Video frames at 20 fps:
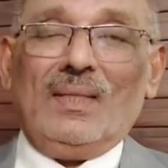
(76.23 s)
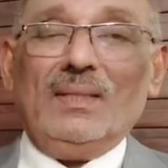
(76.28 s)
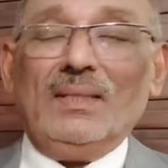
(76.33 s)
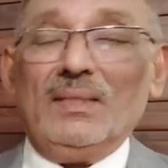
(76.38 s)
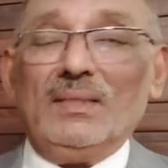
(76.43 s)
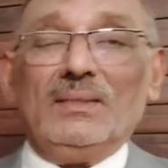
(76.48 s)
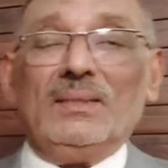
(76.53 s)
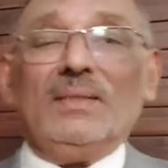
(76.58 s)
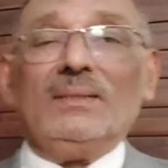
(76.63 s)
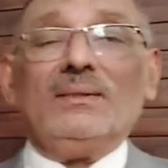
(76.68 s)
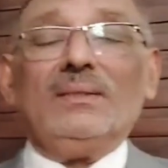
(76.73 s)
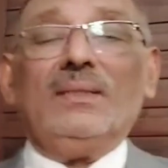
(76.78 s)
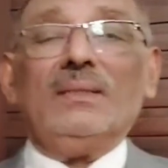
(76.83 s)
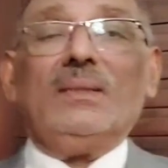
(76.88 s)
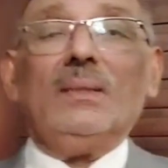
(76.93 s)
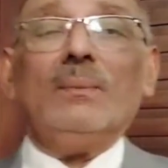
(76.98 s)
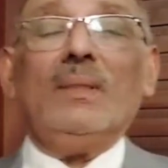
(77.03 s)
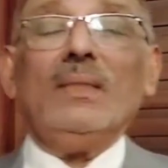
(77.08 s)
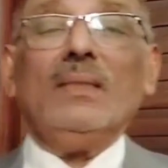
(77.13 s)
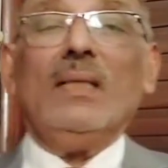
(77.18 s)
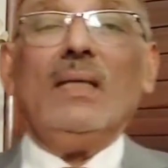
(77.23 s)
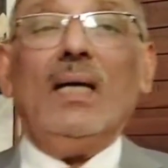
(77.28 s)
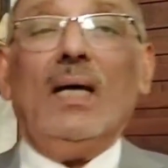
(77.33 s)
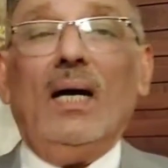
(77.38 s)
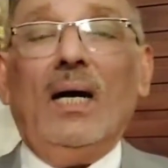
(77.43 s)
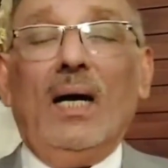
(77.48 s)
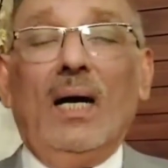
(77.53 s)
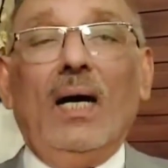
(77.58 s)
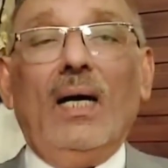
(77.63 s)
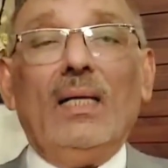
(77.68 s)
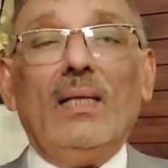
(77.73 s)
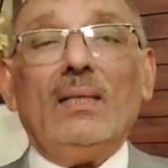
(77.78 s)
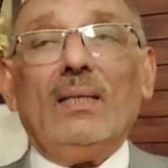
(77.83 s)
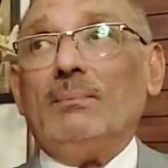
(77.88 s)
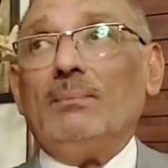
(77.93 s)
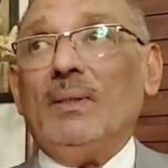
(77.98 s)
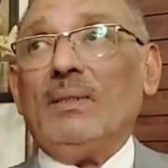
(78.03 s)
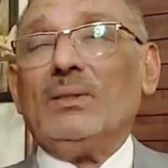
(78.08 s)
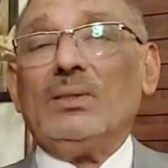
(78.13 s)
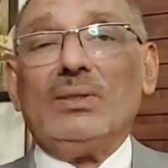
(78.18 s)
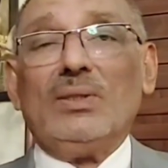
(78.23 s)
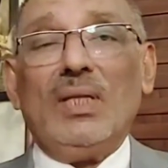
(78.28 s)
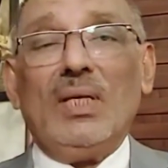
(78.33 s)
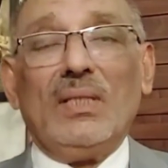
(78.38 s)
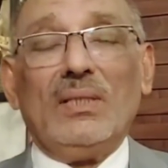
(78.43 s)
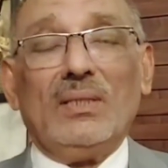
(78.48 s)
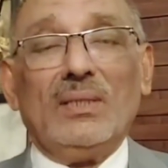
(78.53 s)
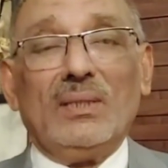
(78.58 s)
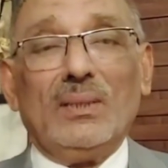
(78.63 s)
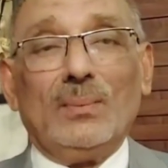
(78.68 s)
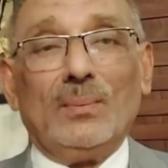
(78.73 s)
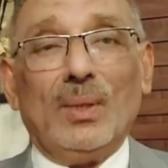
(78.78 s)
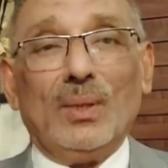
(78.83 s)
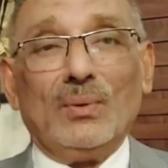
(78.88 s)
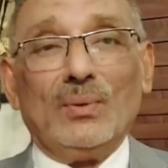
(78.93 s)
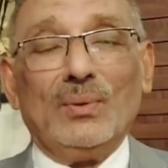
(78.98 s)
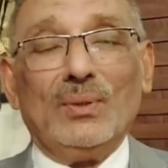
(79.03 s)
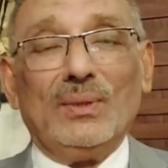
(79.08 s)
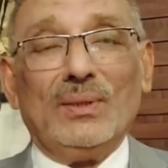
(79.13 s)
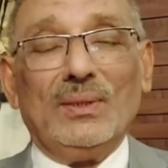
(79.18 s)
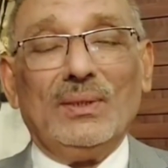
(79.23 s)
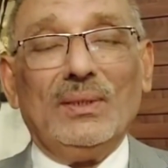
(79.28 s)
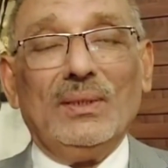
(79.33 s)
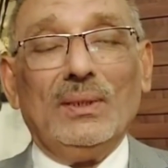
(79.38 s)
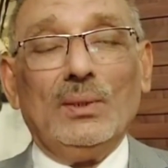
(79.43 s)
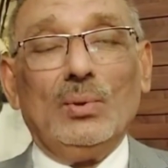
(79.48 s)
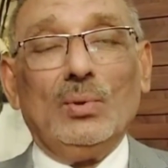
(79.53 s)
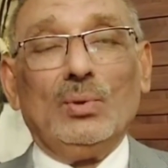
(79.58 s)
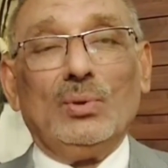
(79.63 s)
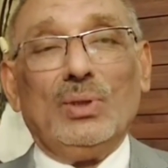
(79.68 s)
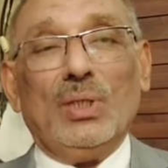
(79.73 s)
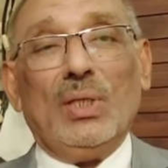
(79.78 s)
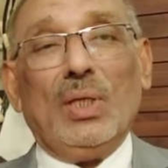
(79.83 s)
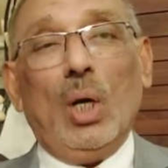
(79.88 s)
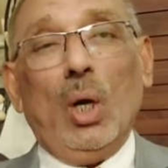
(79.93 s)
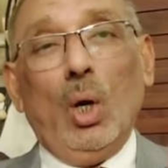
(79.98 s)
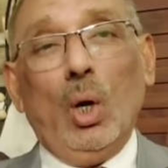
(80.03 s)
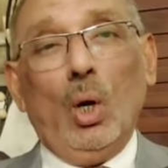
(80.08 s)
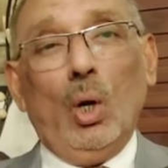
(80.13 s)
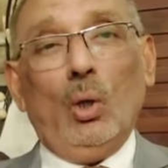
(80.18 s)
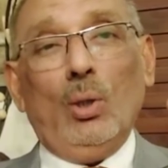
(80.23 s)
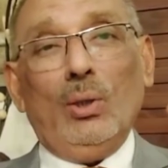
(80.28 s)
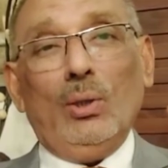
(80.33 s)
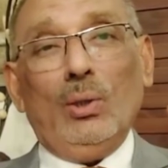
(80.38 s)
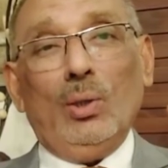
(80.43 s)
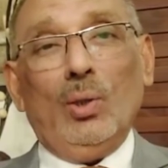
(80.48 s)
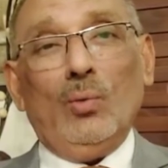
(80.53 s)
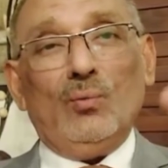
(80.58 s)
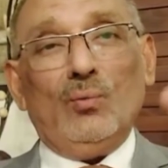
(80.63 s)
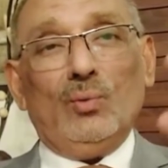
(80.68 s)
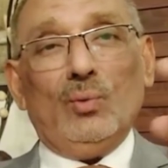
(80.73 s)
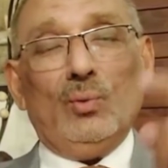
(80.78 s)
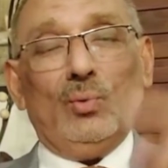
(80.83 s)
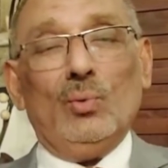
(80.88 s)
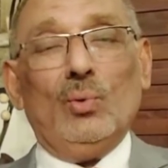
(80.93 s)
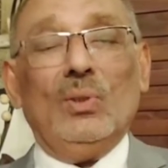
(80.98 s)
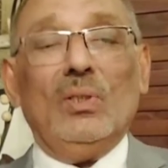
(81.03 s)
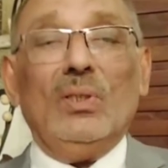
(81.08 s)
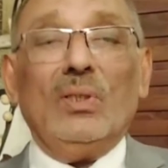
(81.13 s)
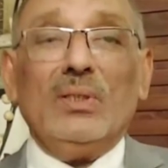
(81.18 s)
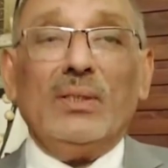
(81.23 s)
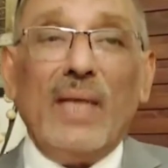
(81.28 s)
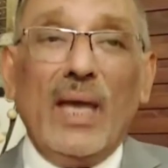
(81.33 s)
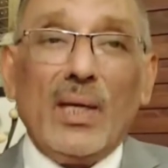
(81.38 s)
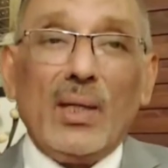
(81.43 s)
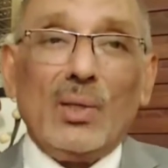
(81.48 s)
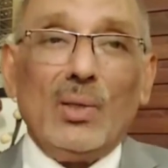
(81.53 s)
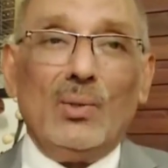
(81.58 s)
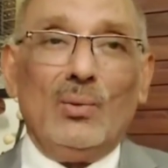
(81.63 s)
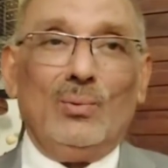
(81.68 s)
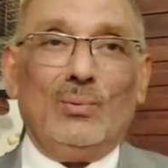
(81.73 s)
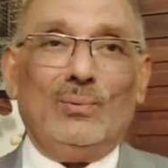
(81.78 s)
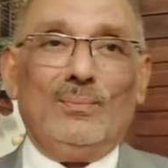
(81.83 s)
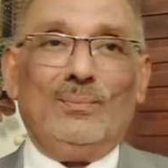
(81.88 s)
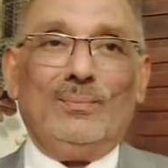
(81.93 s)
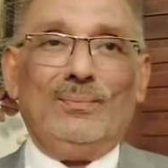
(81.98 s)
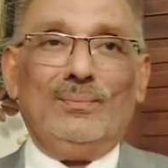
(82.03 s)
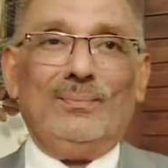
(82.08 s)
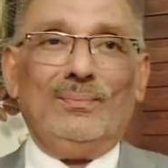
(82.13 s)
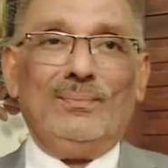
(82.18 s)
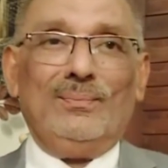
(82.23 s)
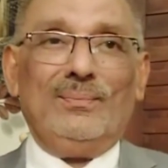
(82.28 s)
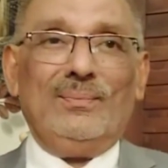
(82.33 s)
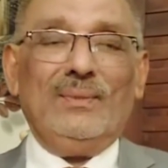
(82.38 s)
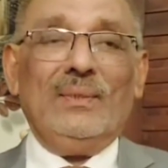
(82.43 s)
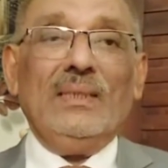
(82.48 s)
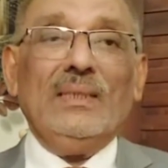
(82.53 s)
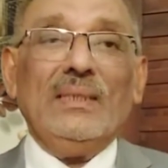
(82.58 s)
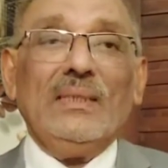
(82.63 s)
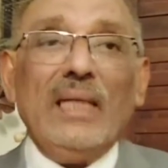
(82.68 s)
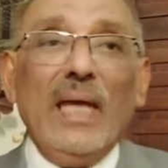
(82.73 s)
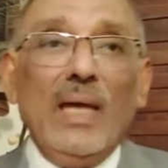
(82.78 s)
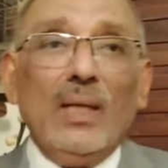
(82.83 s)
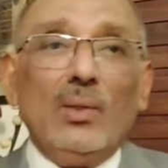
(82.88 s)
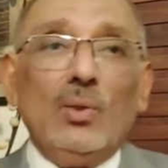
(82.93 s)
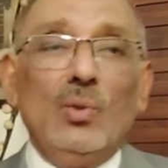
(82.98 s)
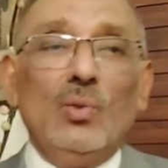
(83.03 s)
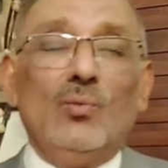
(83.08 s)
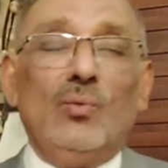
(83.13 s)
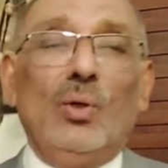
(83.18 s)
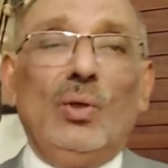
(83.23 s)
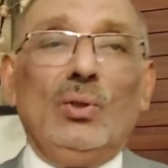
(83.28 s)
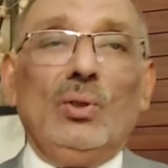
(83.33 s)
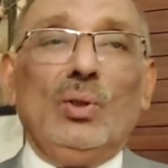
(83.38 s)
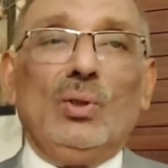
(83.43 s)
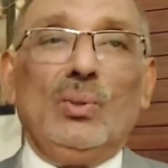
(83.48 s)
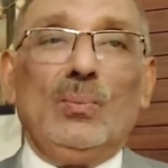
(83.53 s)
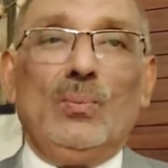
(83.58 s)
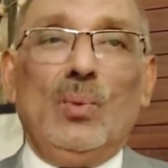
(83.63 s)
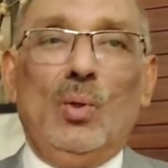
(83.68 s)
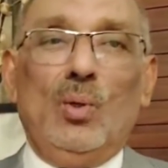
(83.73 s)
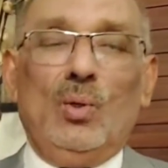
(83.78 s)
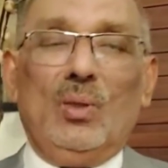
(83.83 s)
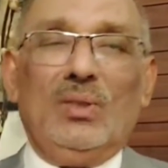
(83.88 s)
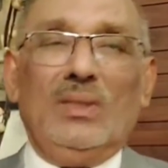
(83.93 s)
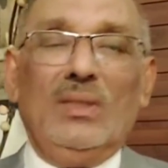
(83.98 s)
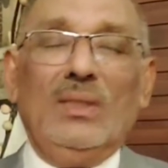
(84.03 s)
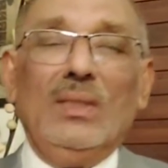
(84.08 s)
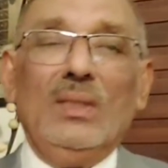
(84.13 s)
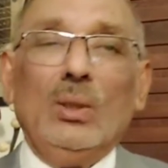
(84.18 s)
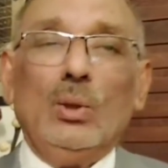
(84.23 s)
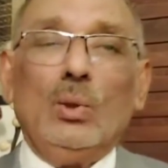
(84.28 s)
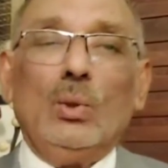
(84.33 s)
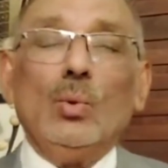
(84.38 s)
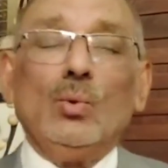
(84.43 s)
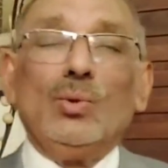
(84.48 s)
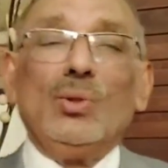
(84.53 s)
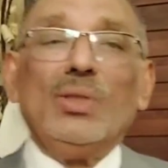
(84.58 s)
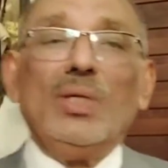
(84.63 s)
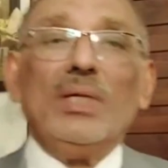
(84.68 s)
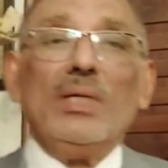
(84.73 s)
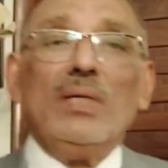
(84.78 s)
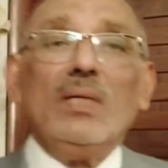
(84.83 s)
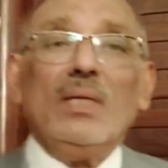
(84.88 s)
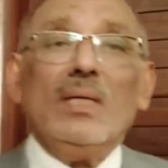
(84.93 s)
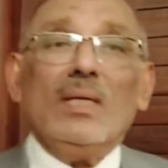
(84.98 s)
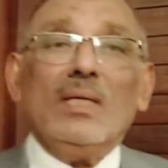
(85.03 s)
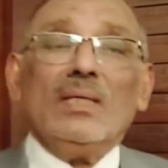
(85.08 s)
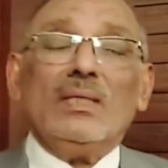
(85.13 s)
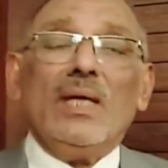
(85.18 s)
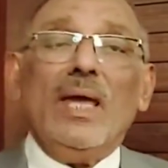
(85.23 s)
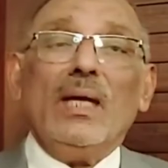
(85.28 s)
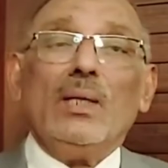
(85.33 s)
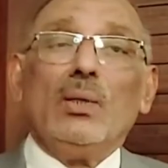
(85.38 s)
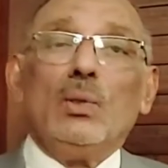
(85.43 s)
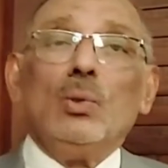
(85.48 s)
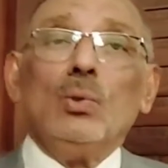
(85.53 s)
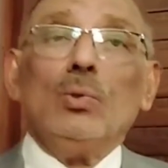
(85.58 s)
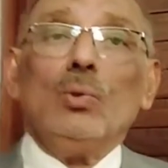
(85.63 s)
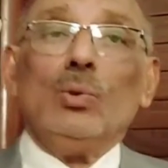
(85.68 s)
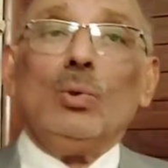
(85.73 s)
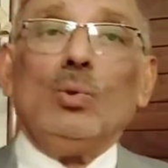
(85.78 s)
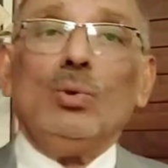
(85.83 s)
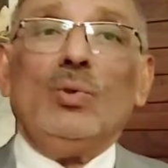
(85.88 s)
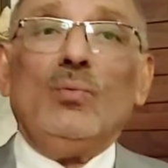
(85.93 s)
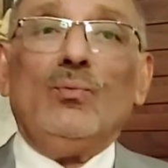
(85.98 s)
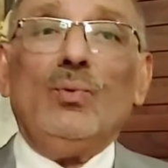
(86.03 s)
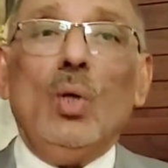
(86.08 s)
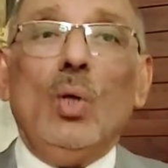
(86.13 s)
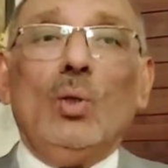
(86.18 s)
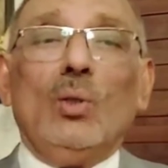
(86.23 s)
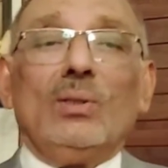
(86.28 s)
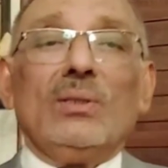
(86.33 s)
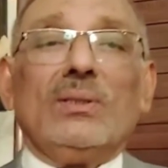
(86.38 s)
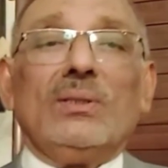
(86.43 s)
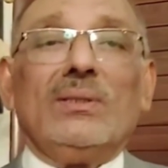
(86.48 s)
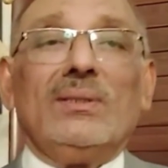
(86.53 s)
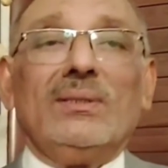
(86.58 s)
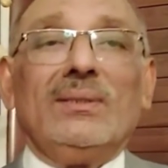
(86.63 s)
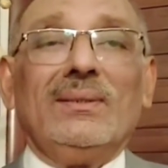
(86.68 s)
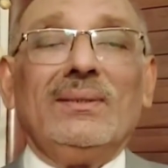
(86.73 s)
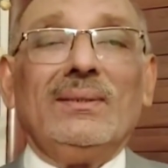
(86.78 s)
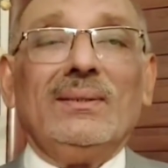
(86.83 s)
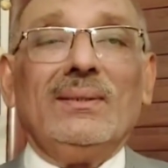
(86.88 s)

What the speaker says: Ladies and gentlemen, I must take this opportunity to say all of you, thank you. Thank you for your support. To say thank you to the viewers,